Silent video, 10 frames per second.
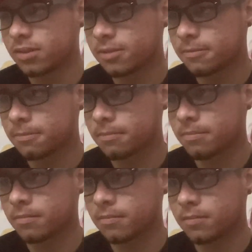
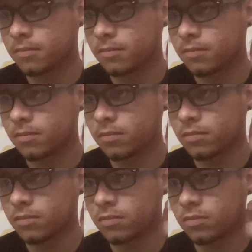
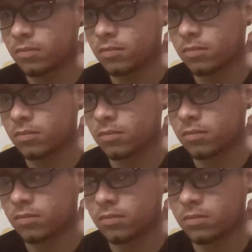
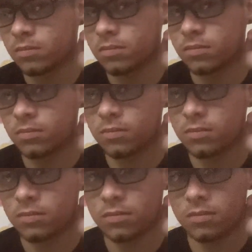
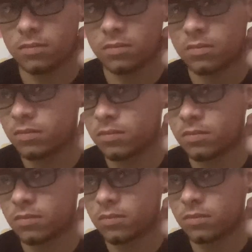
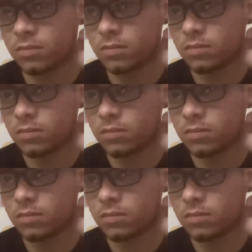[no speech]